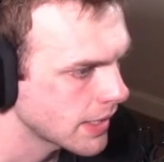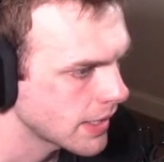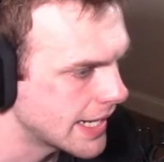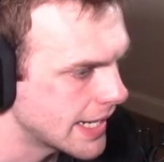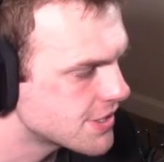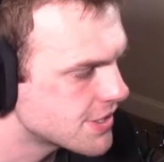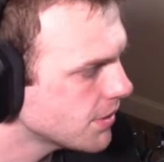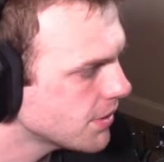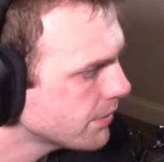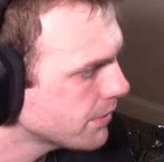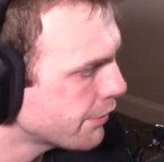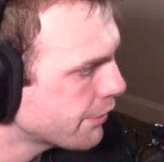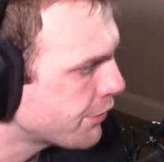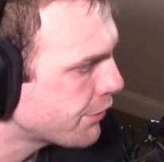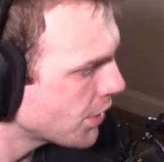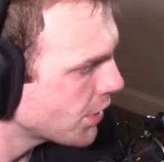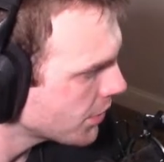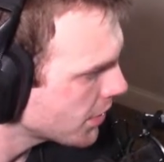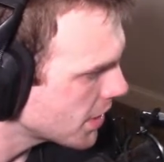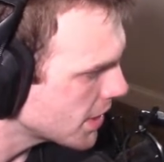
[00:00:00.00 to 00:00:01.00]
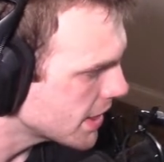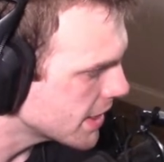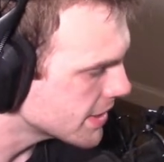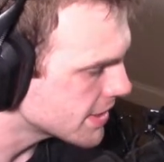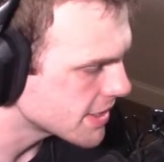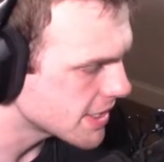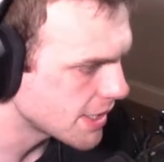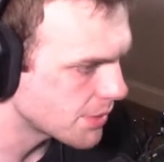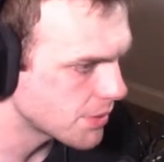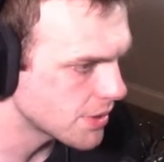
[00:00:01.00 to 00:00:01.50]
I don't feel the need
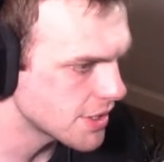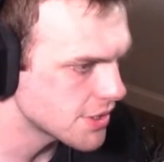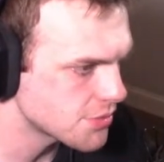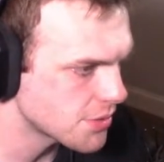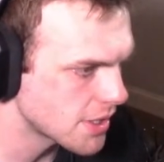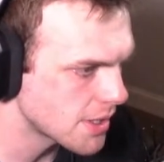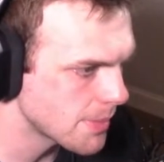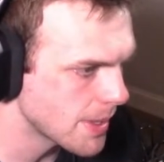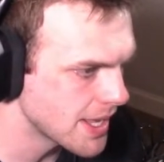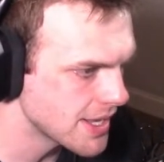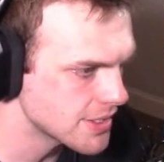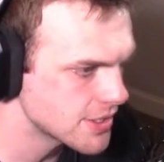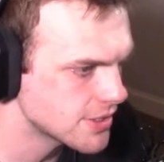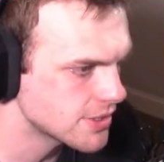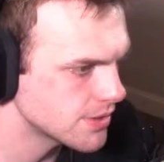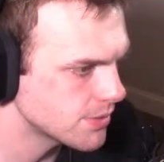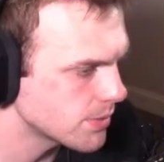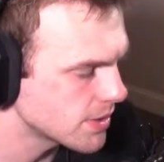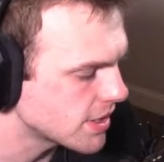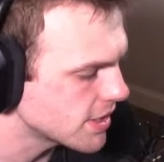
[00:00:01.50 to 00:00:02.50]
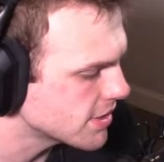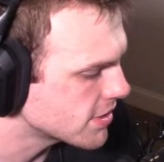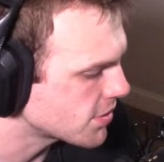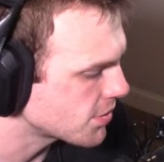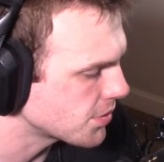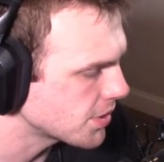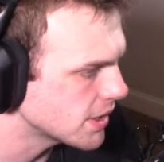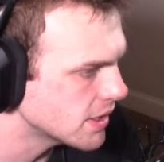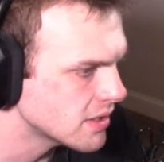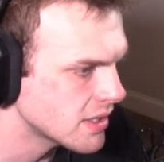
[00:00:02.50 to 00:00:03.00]
to take one of these running backs with these
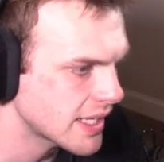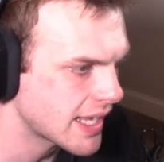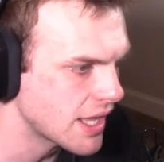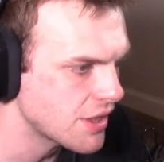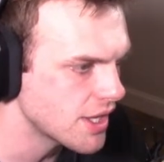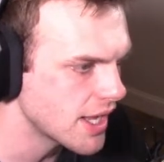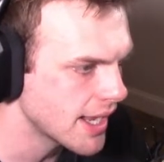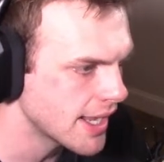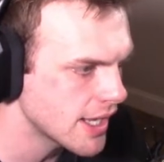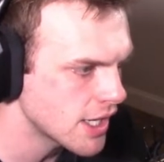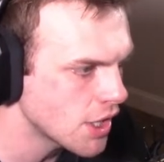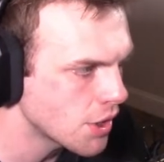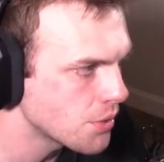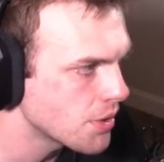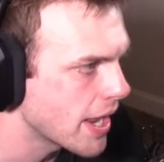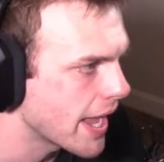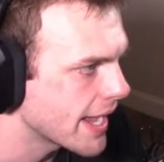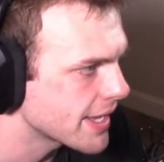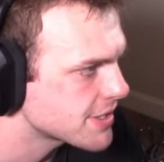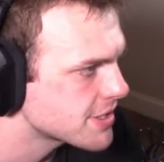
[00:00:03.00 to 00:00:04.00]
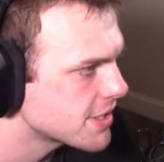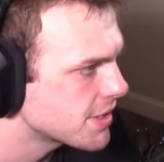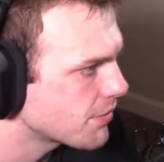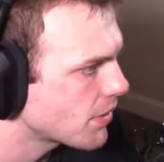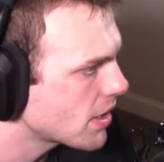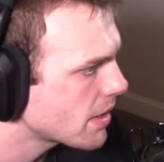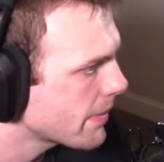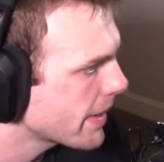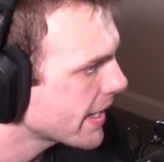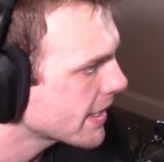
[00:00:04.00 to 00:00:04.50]
3. Like, I think I can go nasty
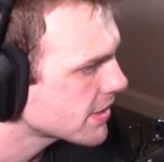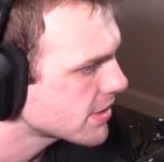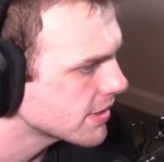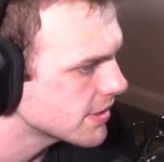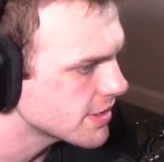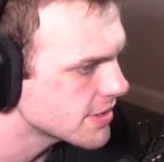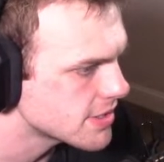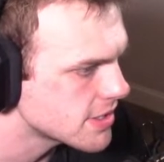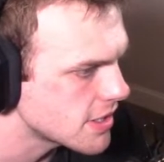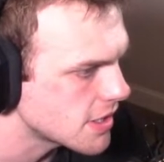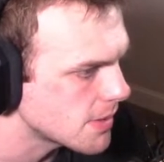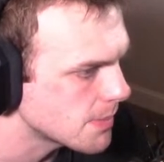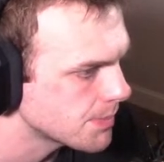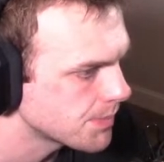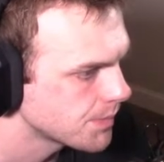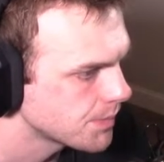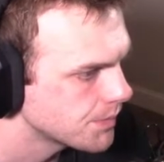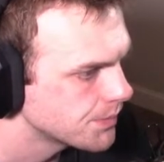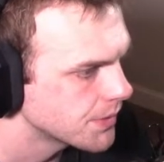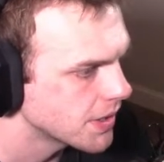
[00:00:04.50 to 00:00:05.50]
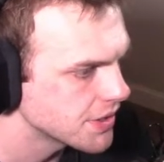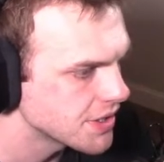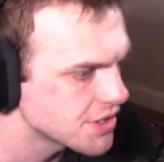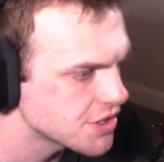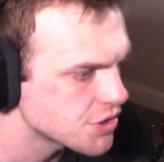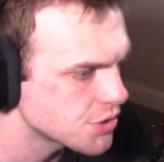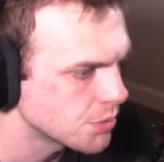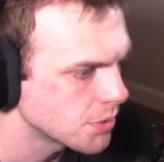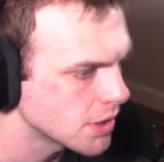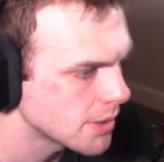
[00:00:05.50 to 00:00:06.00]
running backs in this team and then
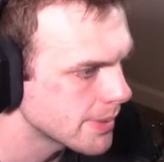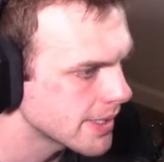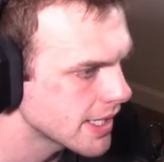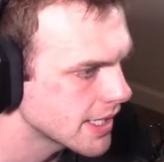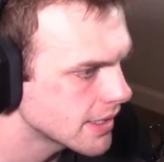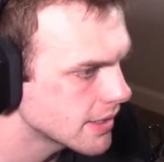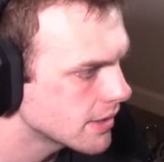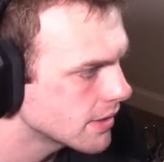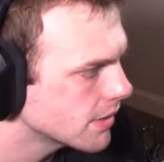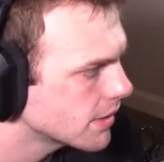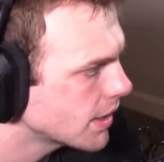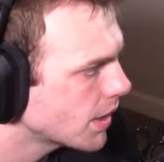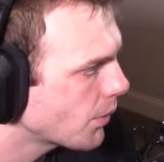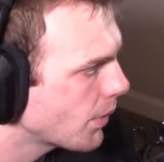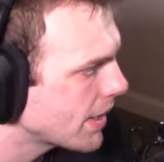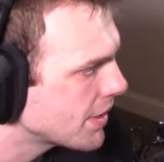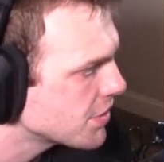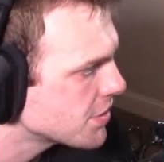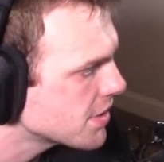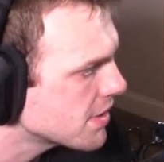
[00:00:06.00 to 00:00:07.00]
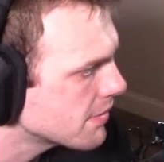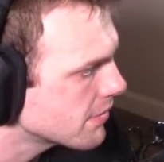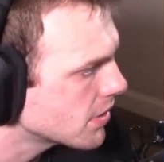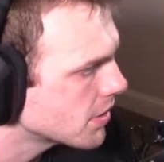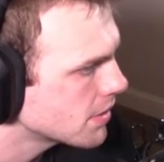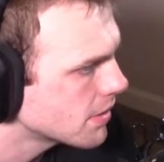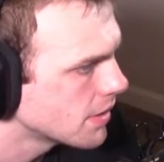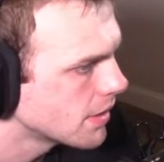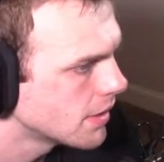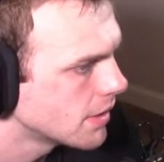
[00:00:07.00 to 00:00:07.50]
just really be hitting wide
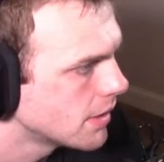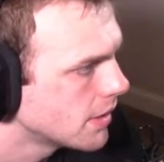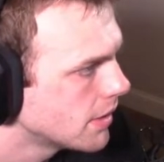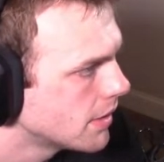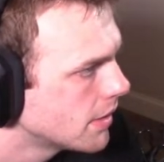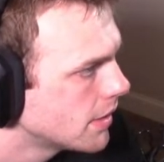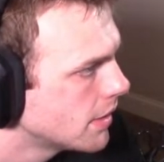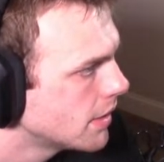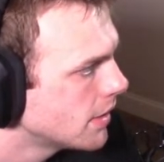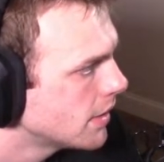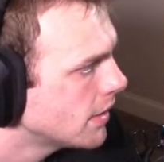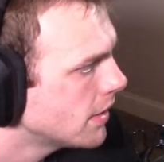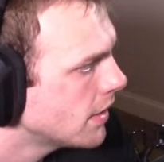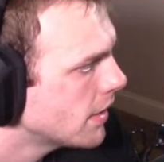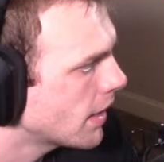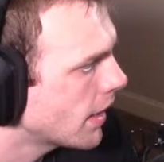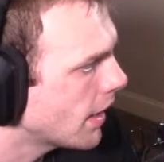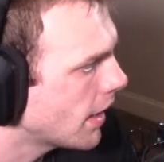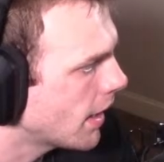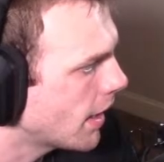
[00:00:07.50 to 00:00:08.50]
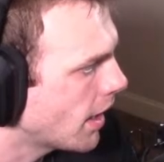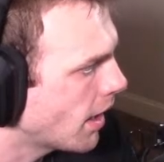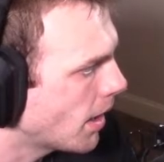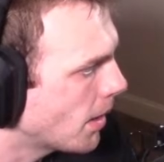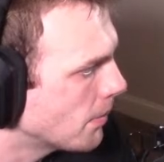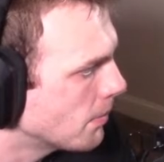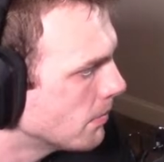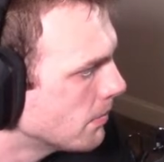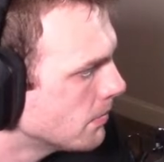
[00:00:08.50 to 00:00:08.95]
receiver. Well,